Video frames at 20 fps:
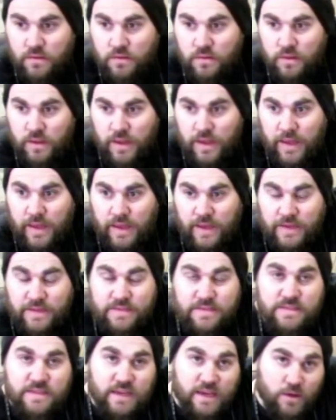a
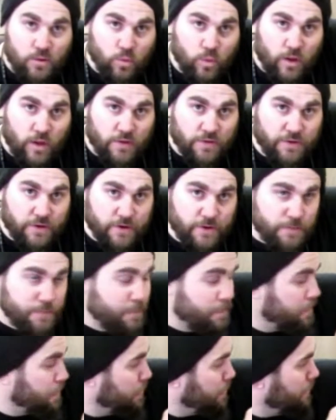Tig Welder,
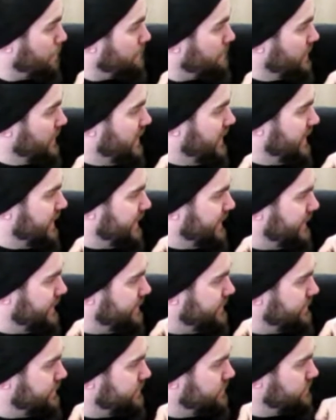
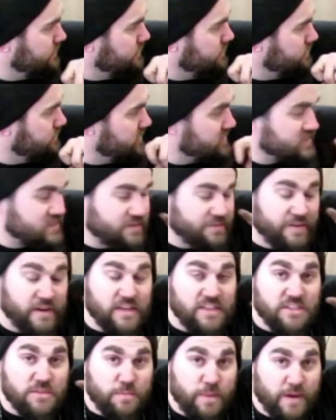and this is a very
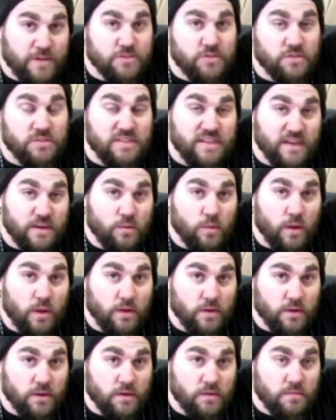special Tig
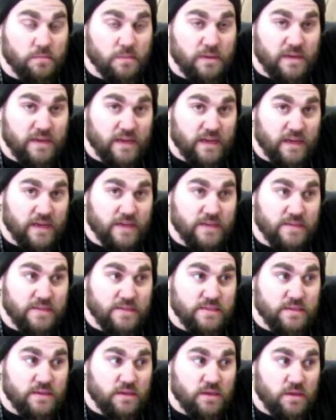Welder
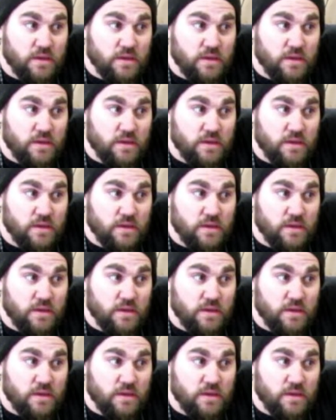because